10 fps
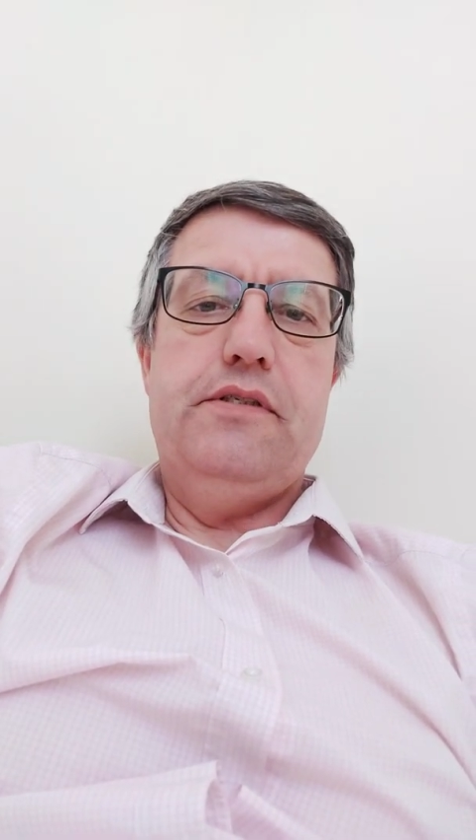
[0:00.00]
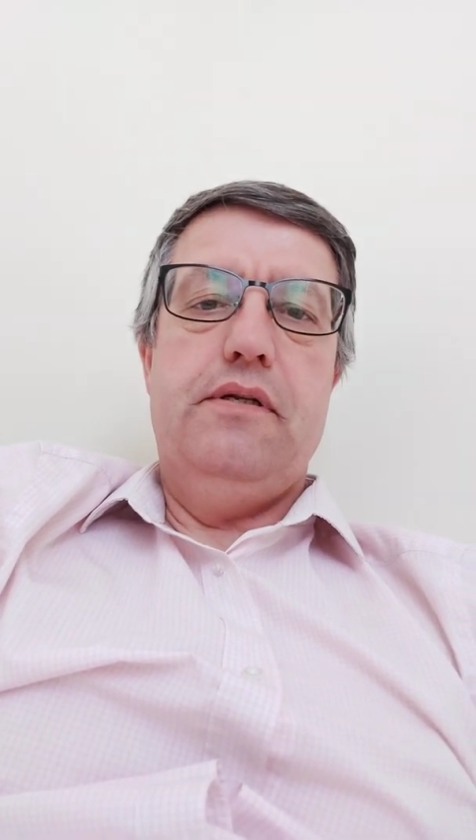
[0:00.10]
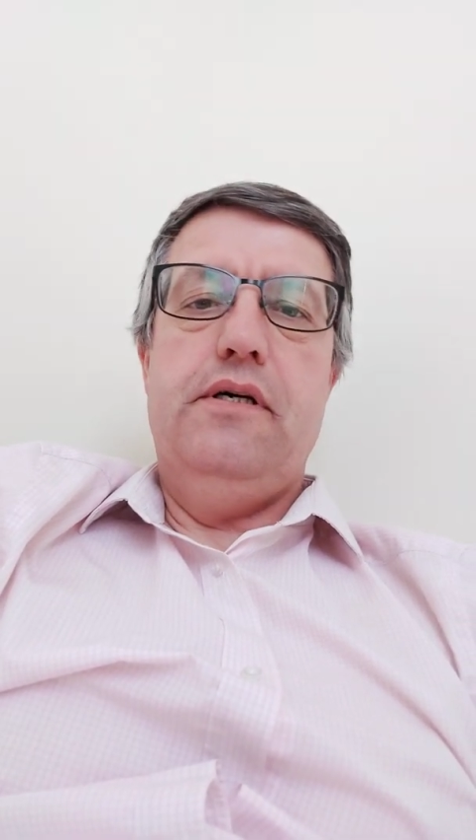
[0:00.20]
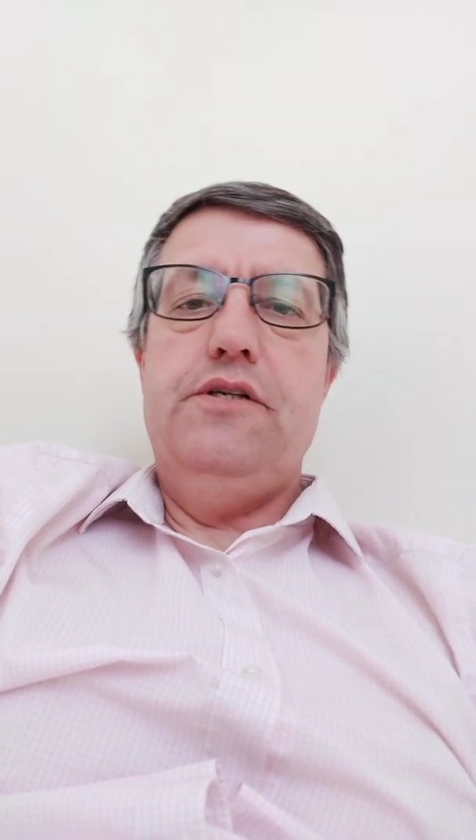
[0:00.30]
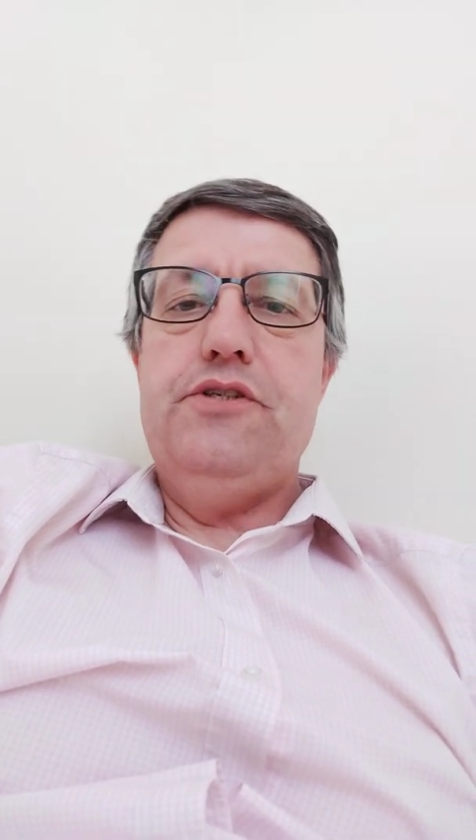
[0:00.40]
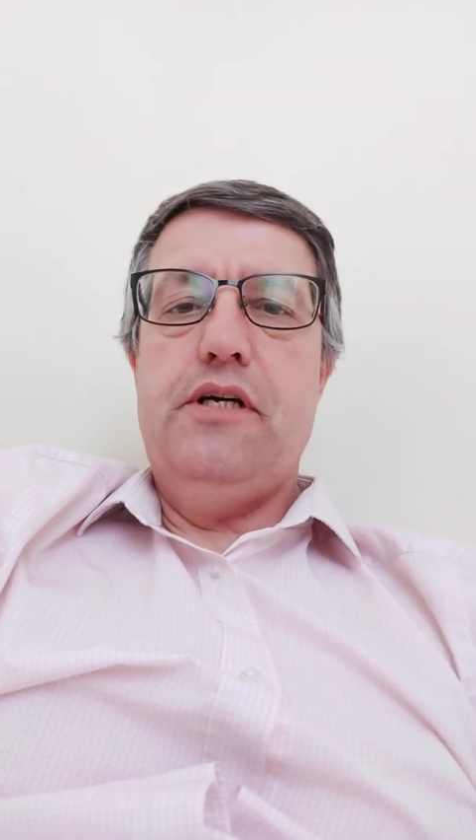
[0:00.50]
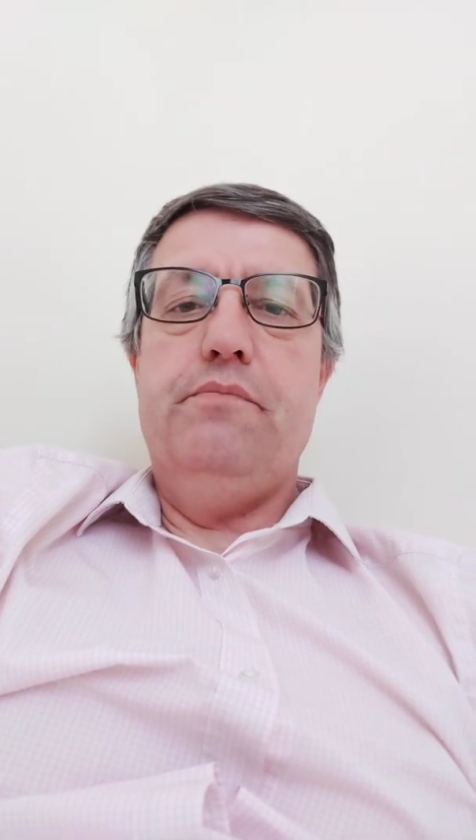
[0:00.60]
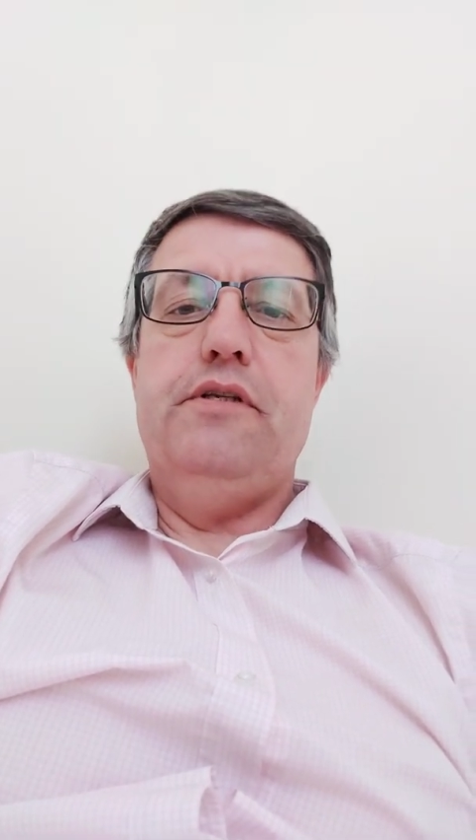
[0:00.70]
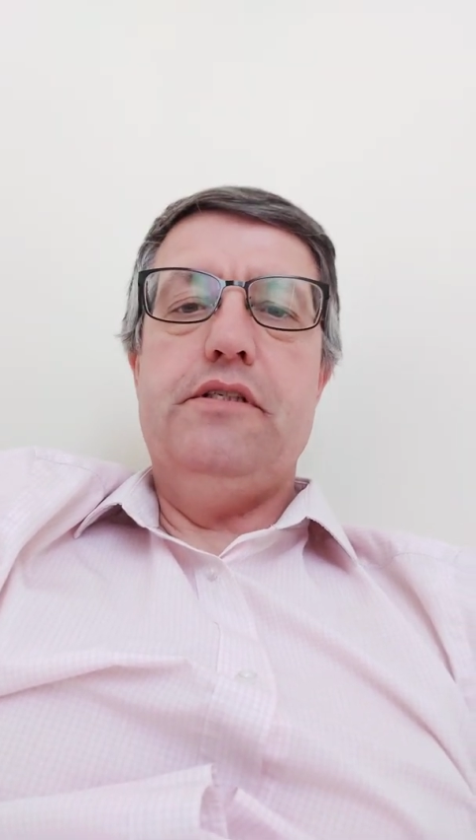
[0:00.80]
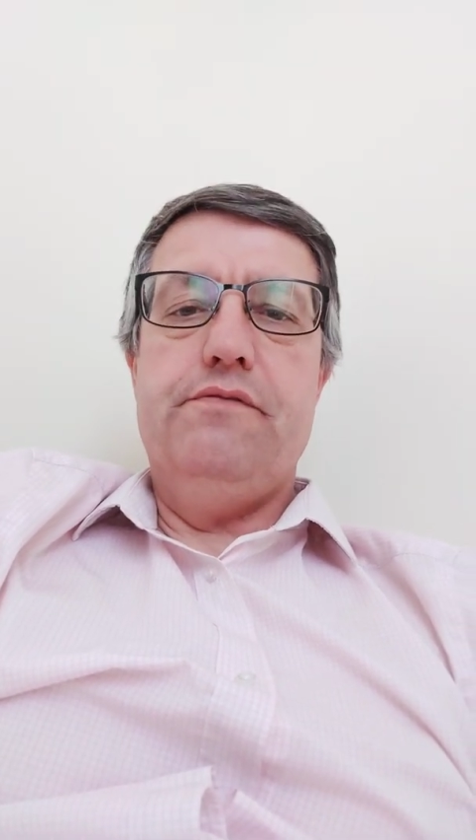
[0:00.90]
So large
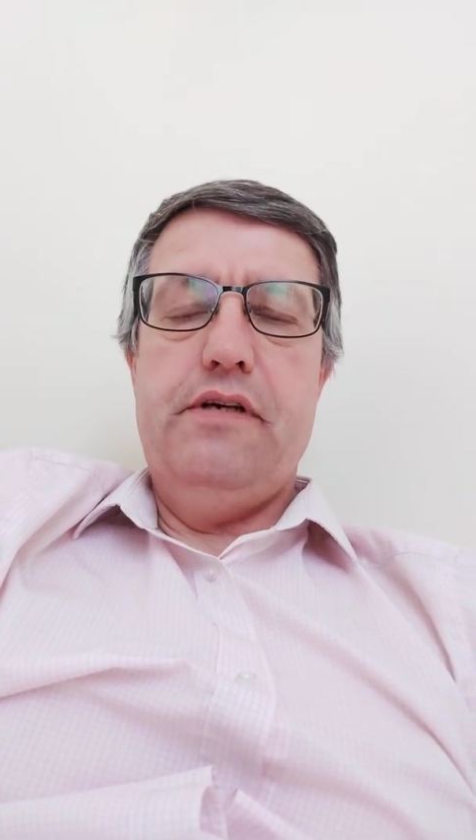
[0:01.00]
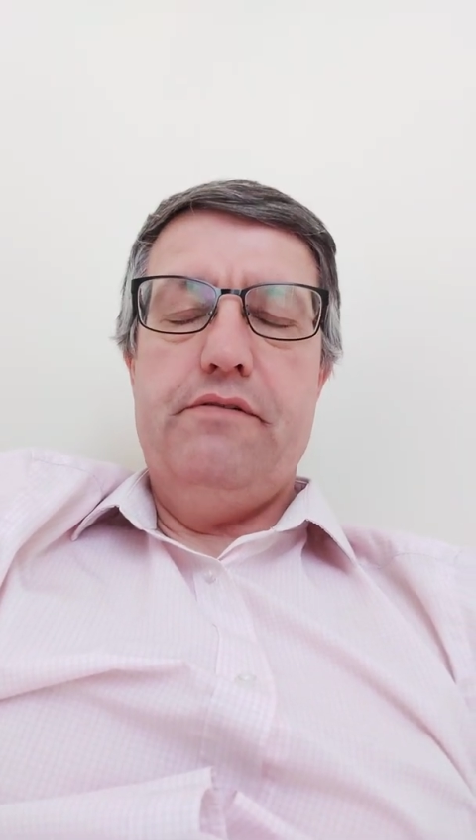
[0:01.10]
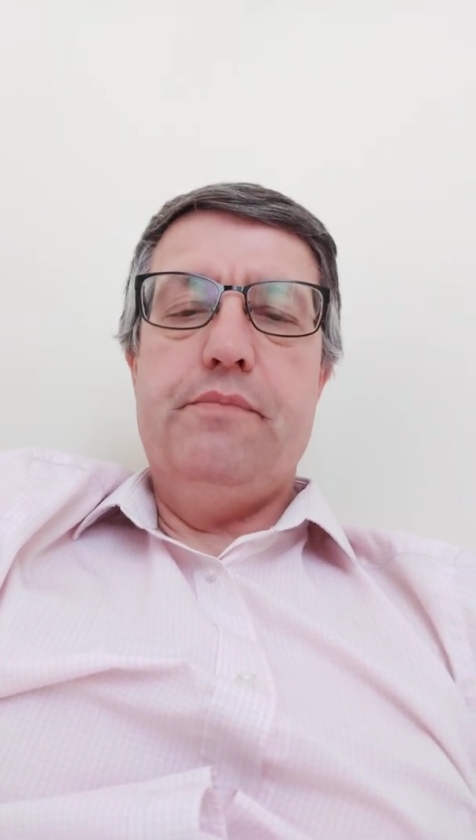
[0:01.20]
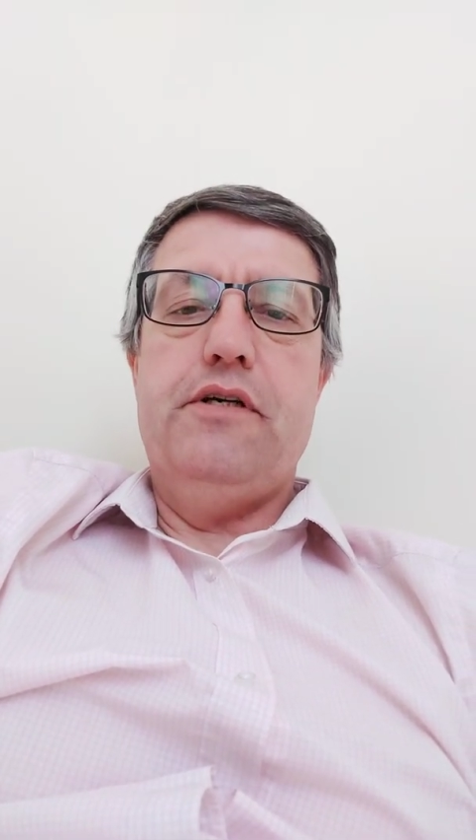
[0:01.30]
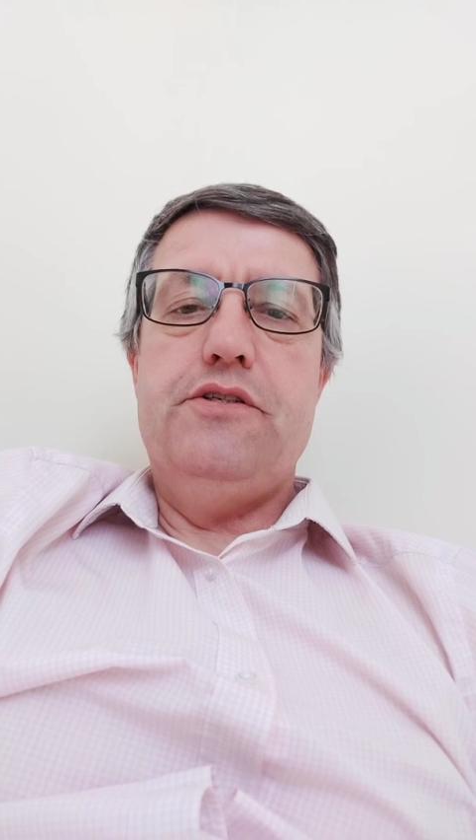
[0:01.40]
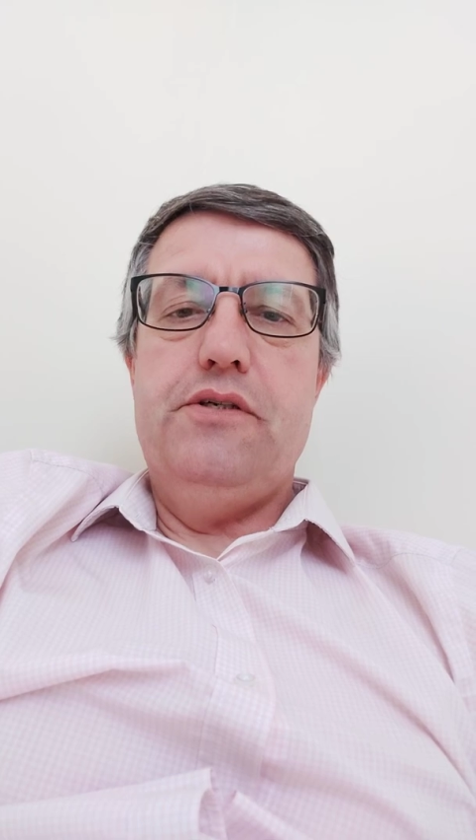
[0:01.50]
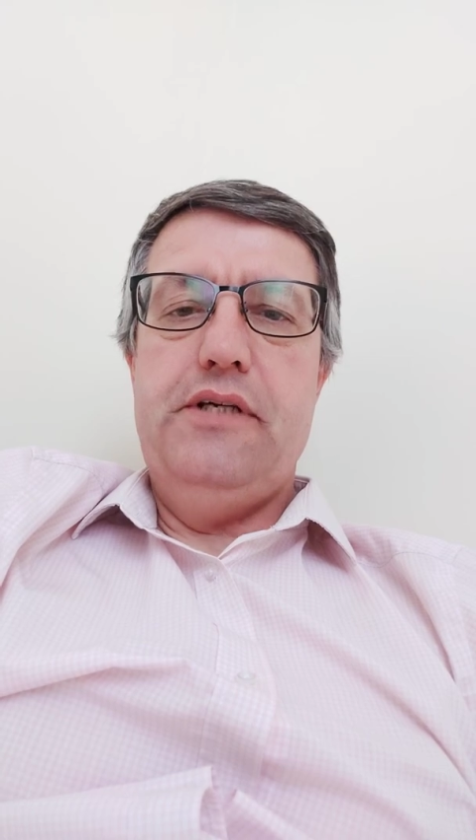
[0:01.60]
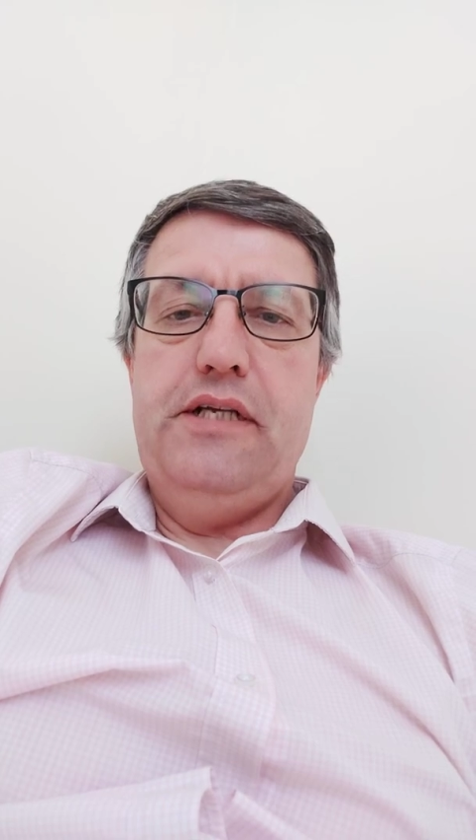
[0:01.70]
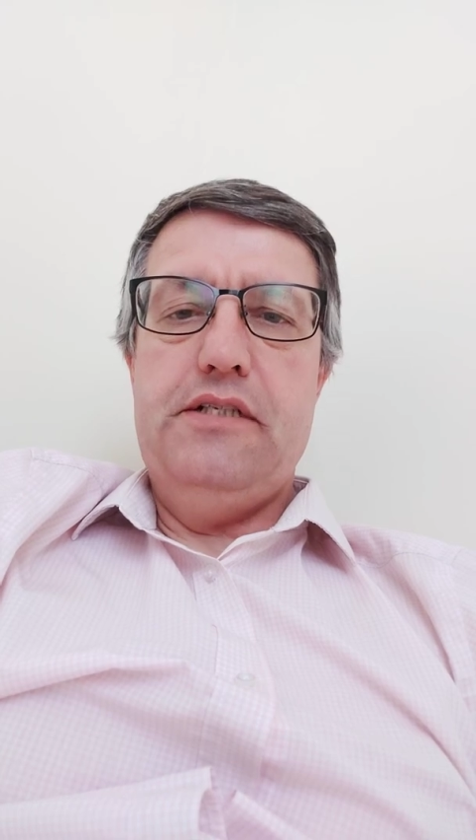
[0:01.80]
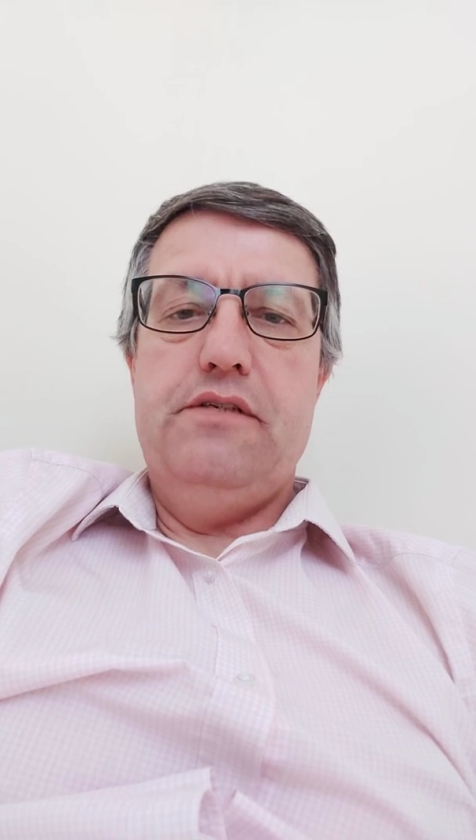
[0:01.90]
companies are very much
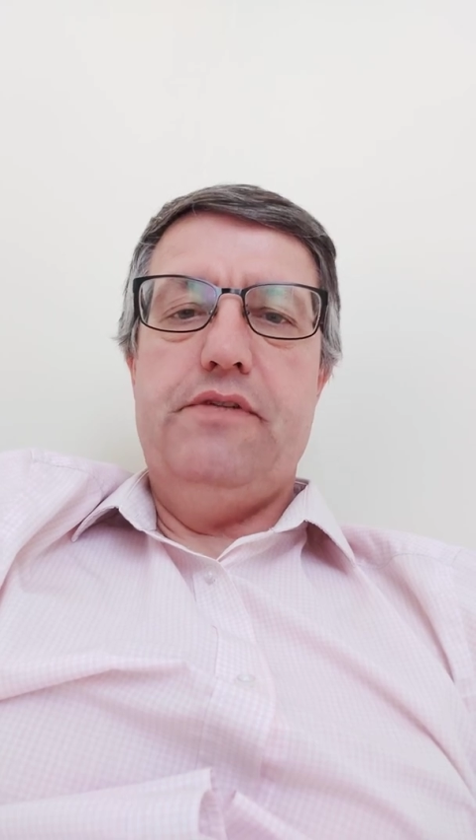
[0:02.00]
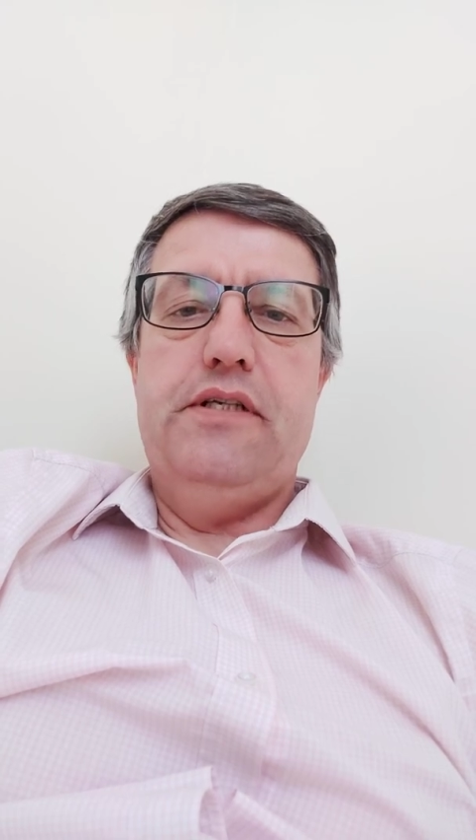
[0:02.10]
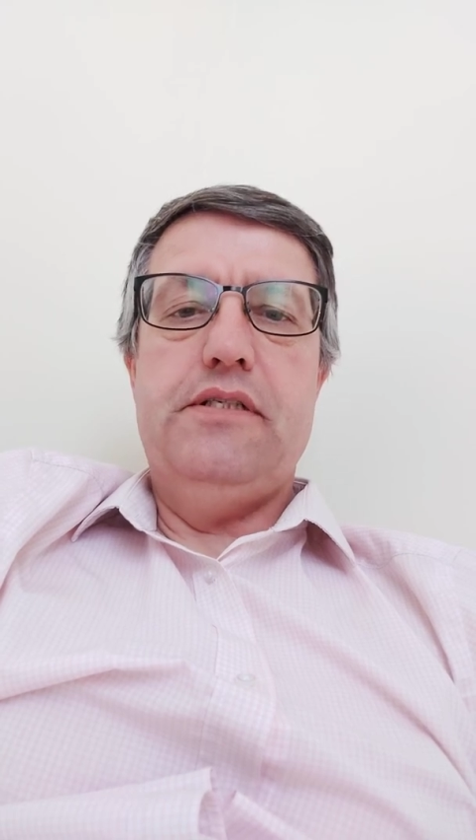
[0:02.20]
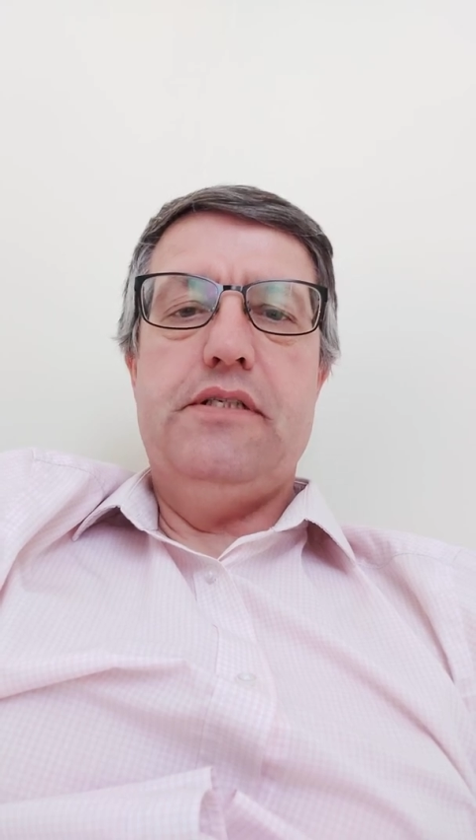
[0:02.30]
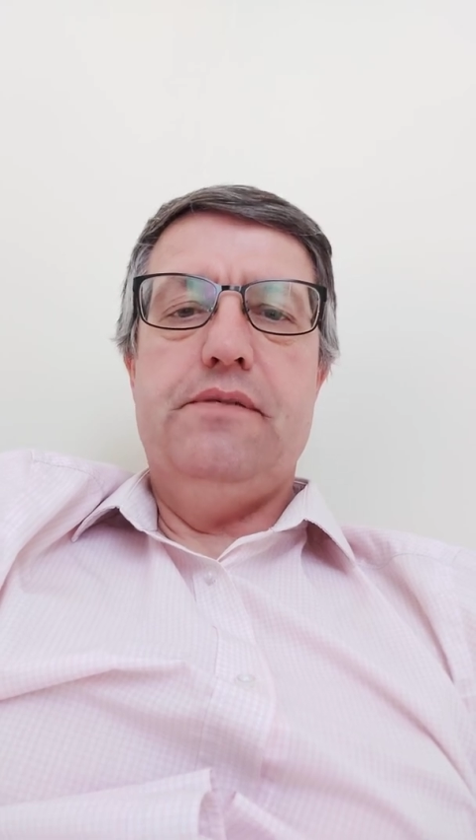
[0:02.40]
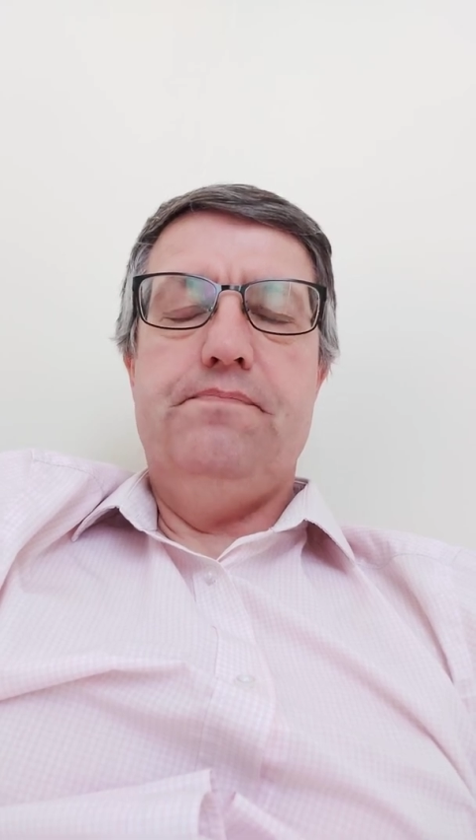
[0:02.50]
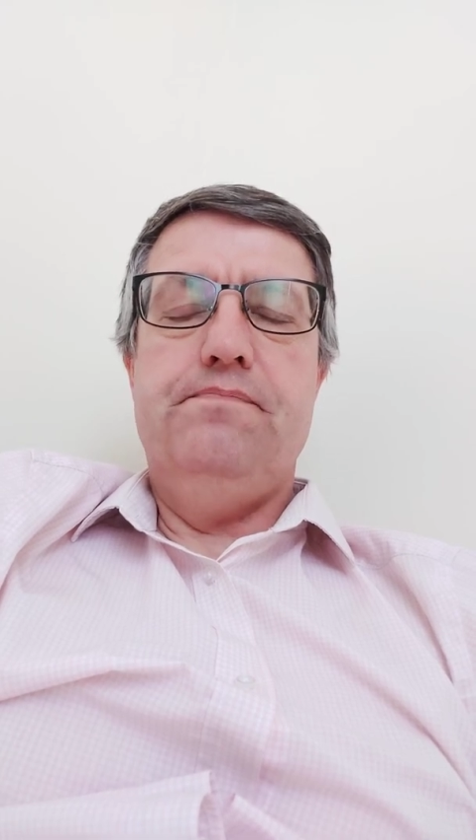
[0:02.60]
into this.